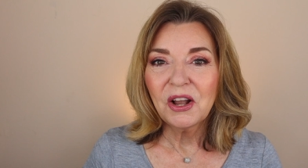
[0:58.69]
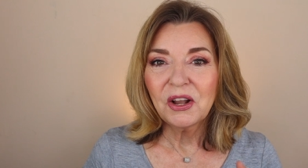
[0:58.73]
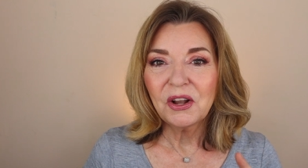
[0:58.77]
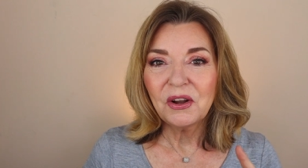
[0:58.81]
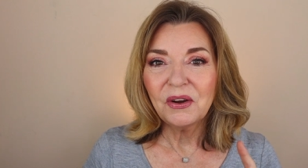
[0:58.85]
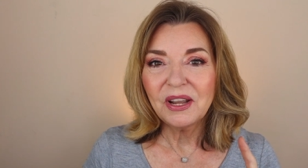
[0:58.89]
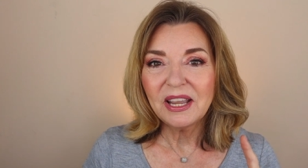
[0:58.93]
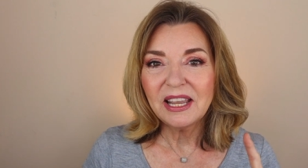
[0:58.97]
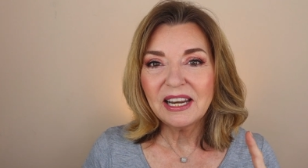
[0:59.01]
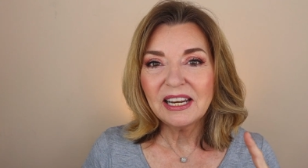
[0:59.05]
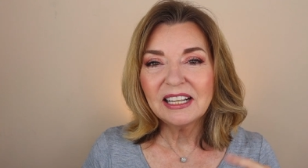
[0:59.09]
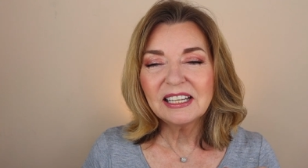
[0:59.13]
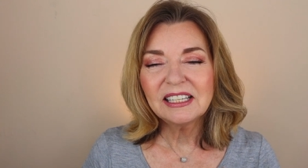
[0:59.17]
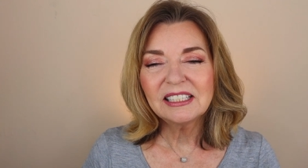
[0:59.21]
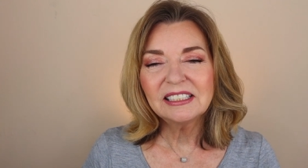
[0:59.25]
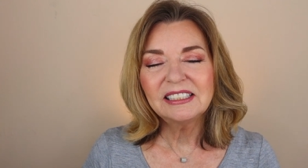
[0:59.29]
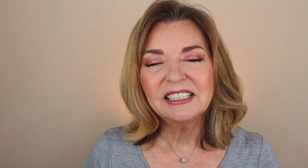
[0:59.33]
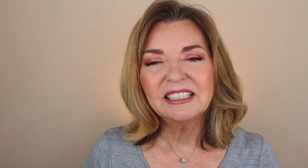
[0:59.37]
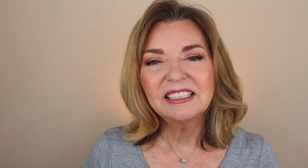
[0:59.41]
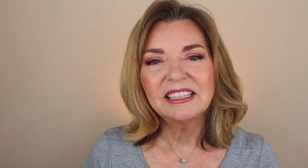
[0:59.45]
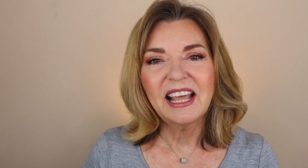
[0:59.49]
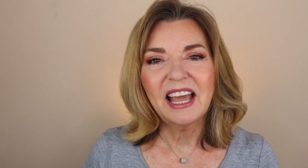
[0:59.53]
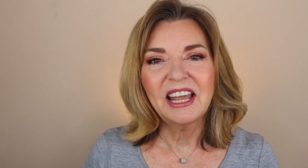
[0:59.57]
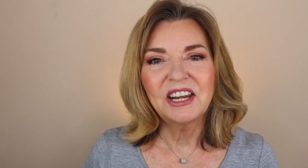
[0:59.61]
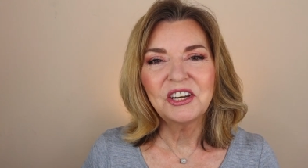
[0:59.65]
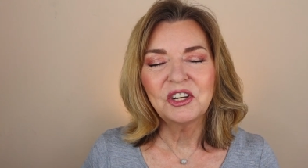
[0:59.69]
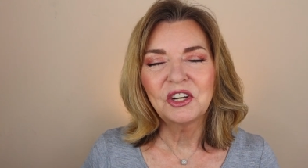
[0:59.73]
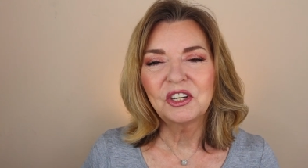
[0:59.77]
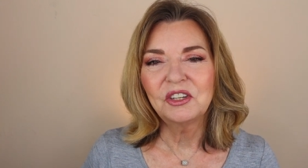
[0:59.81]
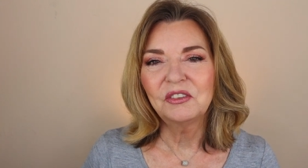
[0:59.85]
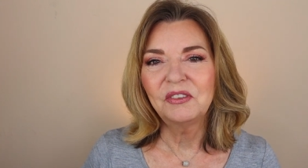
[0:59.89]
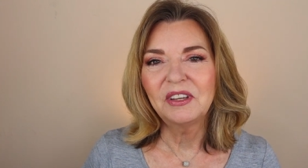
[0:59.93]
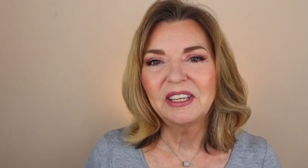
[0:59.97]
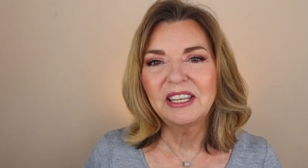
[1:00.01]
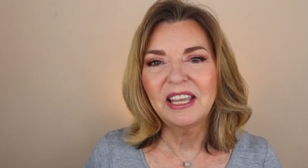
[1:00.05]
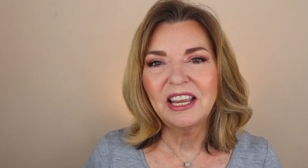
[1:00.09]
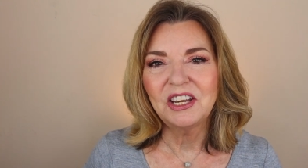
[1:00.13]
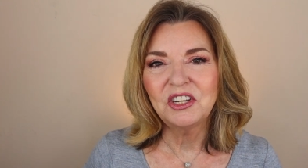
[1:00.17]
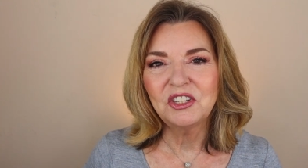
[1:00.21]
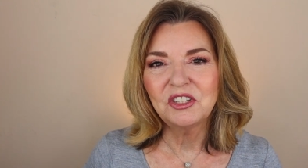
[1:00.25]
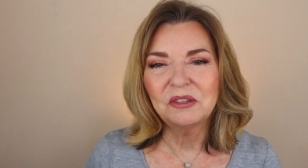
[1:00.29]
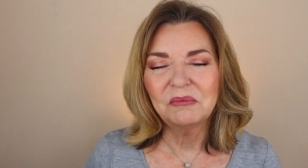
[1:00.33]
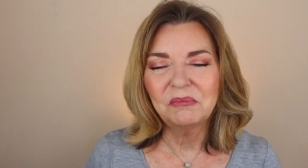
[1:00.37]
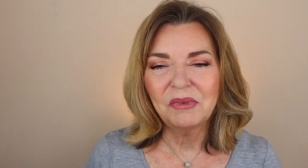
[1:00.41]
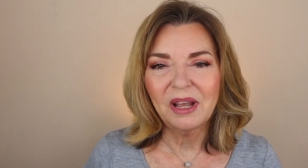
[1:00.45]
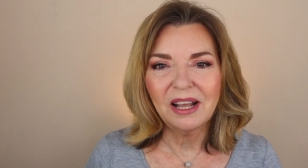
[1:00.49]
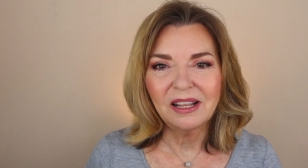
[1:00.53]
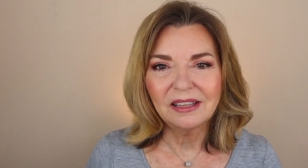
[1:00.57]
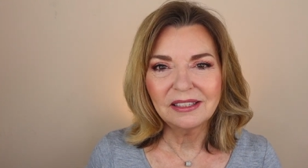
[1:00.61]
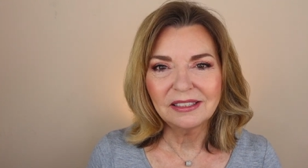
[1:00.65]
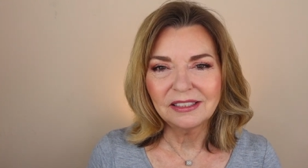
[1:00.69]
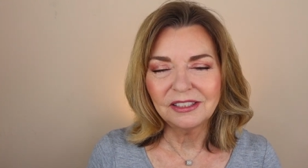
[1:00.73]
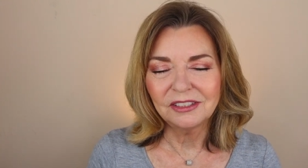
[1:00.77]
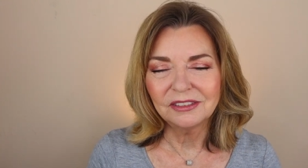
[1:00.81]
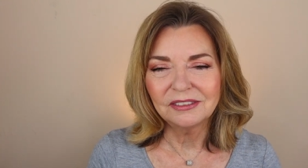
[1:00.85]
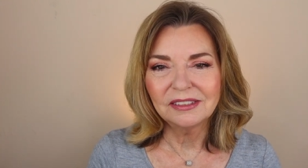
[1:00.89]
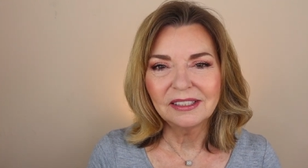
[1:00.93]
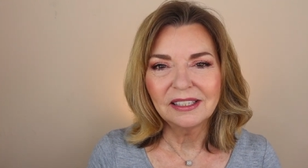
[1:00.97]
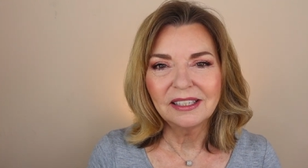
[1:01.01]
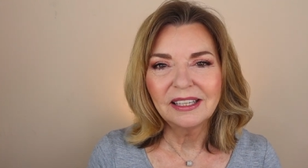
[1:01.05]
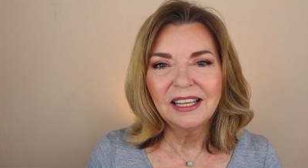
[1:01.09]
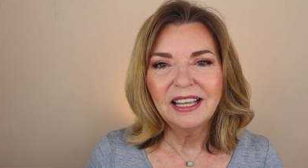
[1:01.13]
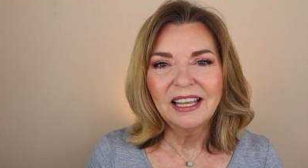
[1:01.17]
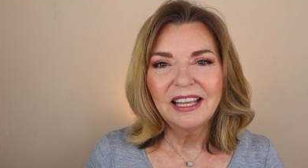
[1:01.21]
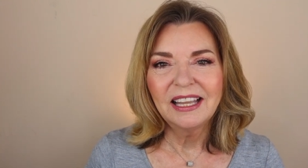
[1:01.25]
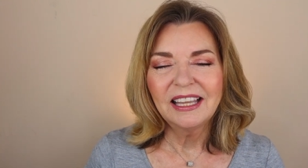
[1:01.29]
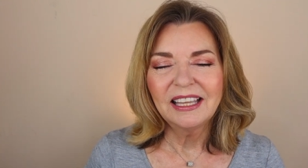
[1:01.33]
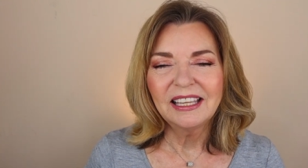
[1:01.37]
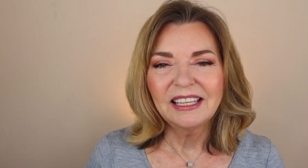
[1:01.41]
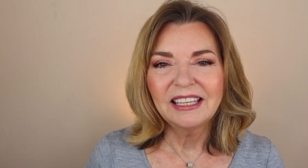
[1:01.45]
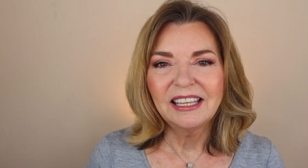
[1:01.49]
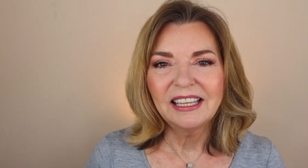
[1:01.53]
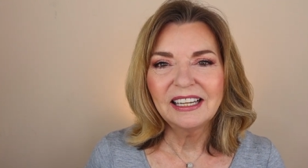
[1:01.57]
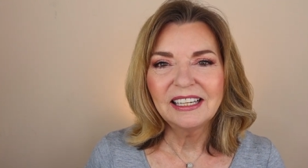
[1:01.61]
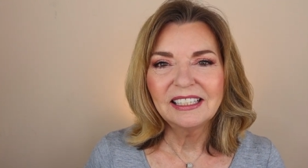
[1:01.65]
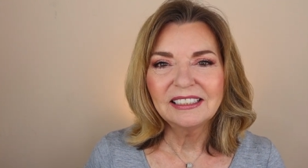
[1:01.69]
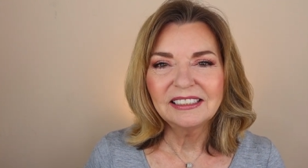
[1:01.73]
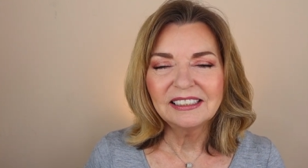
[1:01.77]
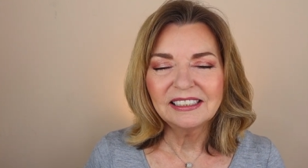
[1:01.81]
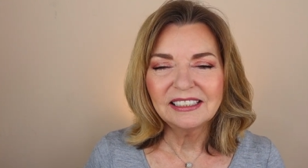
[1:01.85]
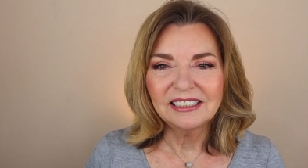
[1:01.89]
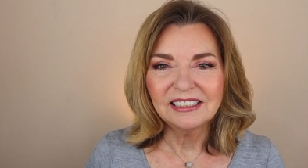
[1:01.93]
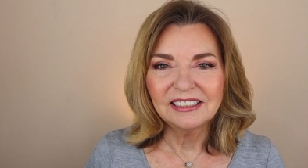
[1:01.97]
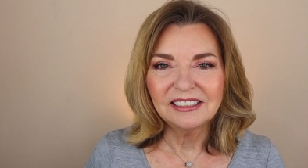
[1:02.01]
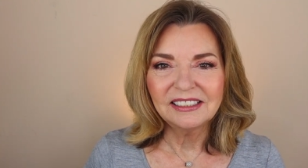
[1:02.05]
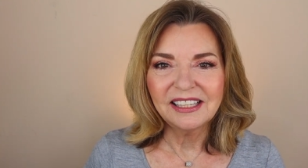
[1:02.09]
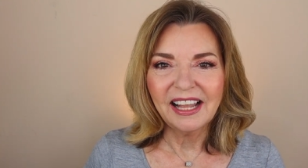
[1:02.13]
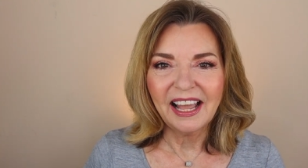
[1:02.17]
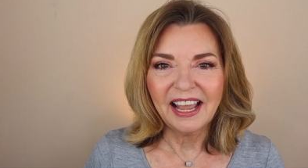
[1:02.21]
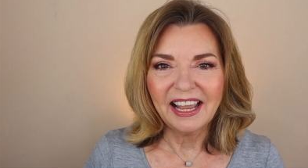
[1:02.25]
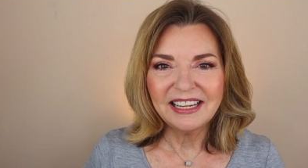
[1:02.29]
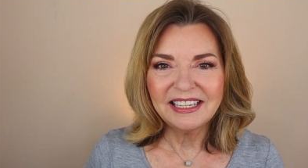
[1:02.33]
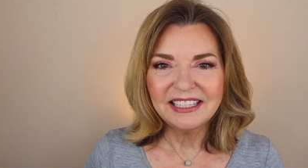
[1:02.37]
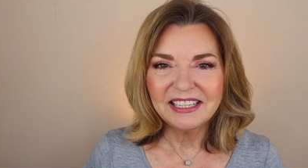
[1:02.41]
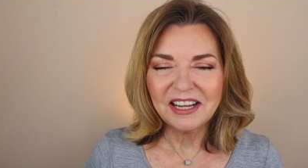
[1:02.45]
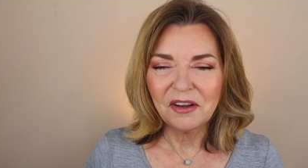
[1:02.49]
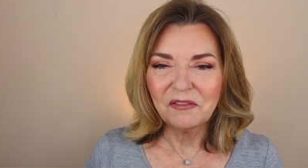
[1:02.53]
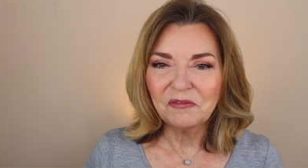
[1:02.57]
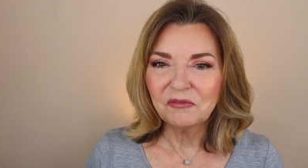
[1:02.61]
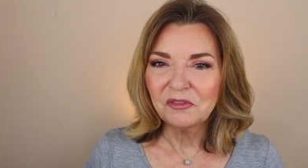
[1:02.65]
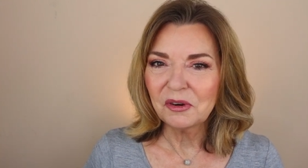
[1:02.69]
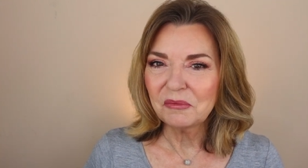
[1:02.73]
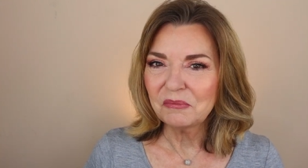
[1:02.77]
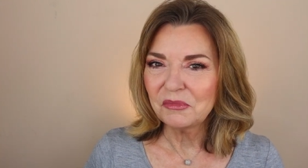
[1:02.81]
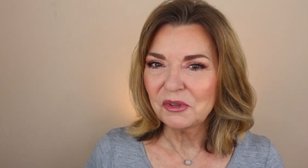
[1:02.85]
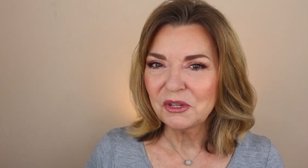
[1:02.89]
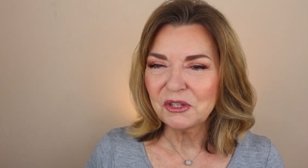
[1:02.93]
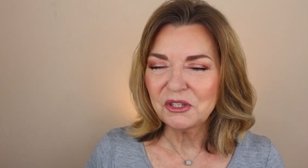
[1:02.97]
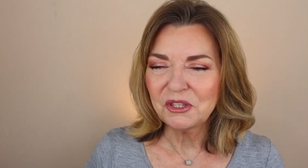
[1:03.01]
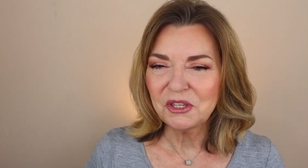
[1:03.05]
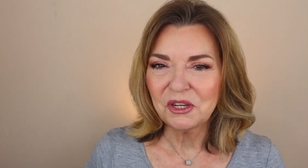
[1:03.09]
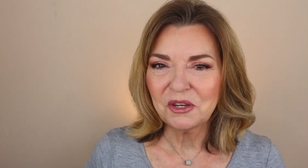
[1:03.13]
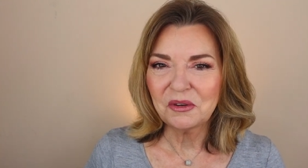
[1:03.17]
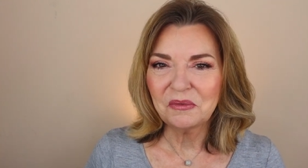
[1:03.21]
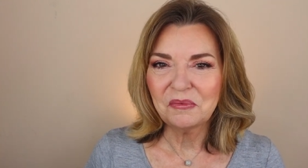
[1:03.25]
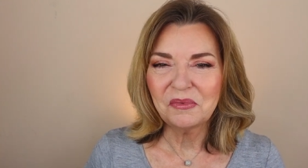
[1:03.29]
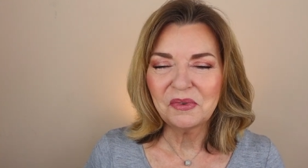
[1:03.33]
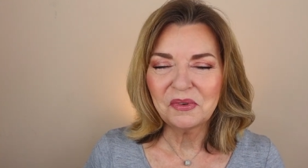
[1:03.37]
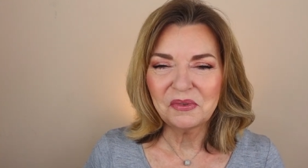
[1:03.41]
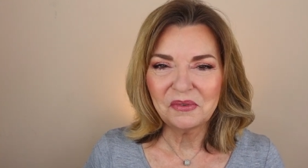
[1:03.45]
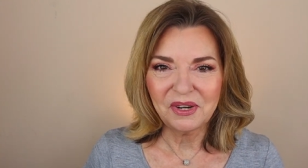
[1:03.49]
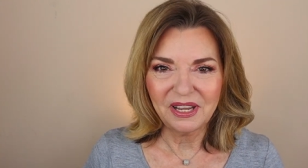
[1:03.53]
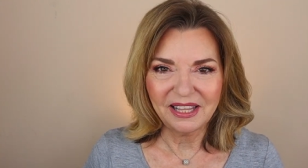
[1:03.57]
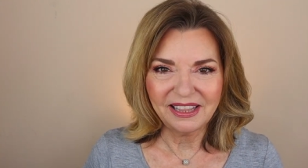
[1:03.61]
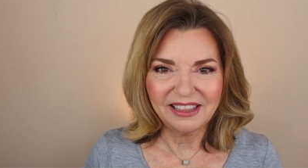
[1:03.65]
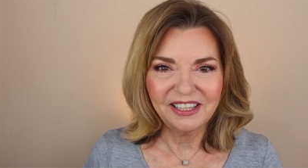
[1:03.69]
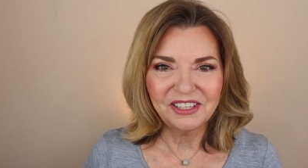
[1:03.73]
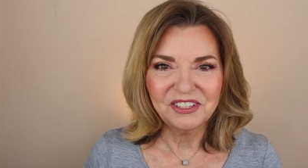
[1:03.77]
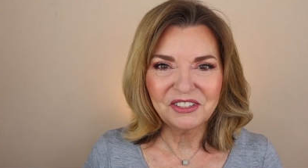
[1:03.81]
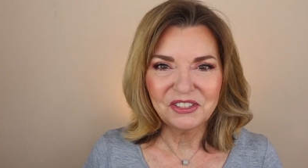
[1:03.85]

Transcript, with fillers: go ahead and click that notification bell and you'll get a little heads up from YouTube when